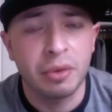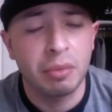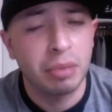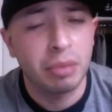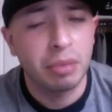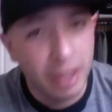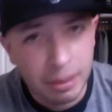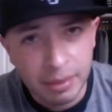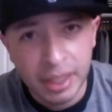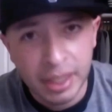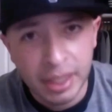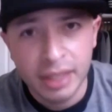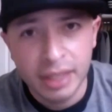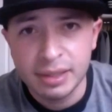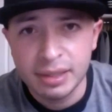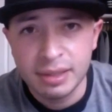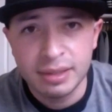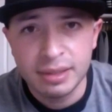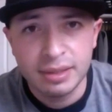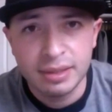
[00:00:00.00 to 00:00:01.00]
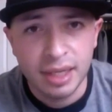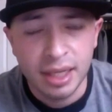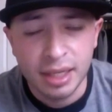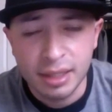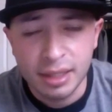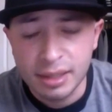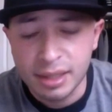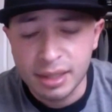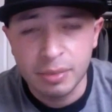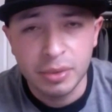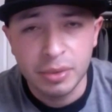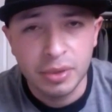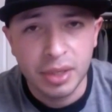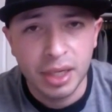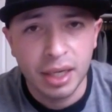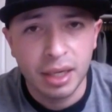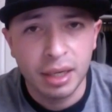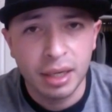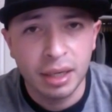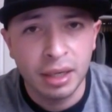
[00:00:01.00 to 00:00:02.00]
play matches anytime you
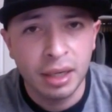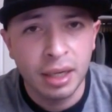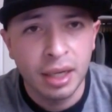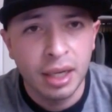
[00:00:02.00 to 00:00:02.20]
can.